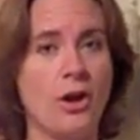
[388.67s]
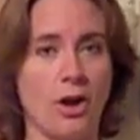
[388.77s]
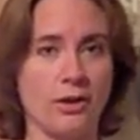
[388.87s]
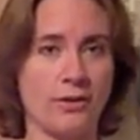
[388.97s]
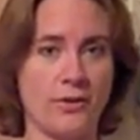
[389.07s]

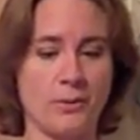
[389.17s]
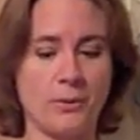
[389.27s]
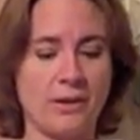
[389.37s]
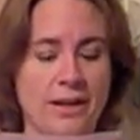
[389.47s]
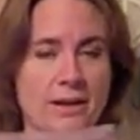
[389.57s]
All of them
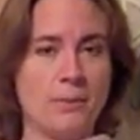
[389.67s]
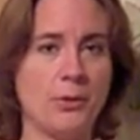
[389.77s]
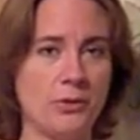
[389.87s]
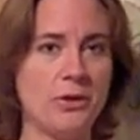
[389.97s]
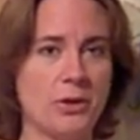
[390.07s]
are
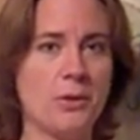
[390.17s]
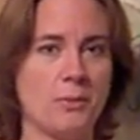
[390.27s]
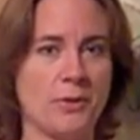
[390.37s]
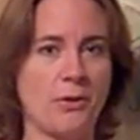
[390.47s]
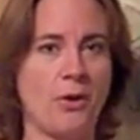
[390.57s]
labeled,
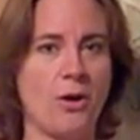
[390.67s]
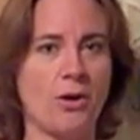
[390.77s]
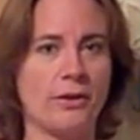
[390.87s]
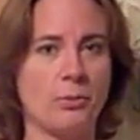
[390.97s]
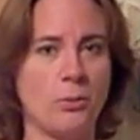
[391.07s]
but they're
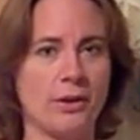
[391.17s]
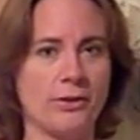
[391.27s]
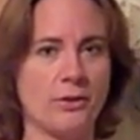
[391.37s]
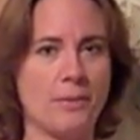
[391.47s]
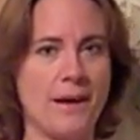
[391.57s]
all in one
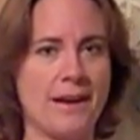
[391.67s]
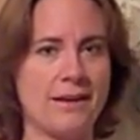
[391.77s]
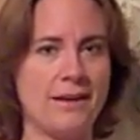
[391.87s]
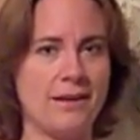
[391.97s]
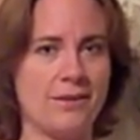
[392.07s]
little
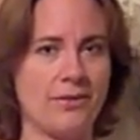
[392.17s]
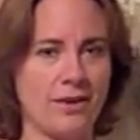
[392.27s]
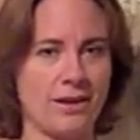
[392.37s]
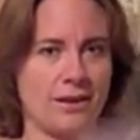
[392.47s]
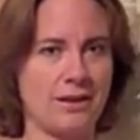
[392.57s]
baggie that
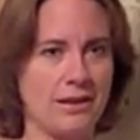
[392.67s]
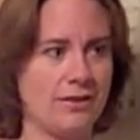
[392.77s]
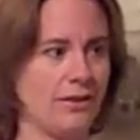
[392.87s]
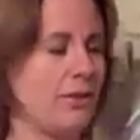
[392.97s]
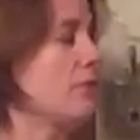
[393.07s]
I can easily